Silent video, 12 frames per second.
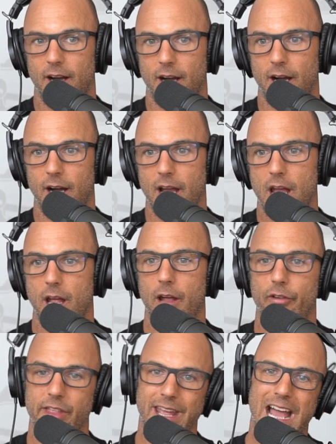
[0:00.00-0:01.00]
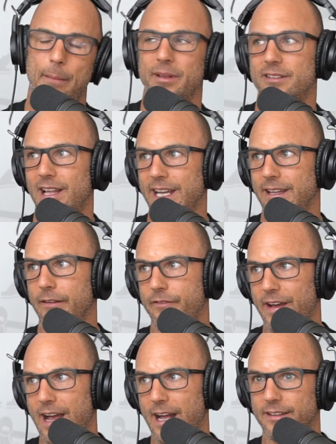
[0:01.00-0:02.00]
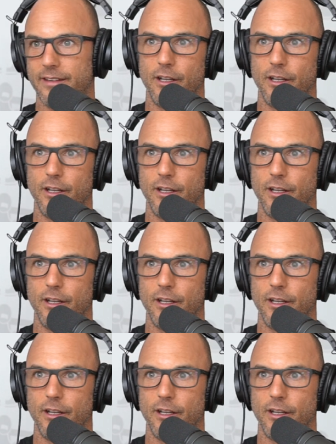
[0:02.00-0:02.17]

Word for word: uh, everything happens lightning fast.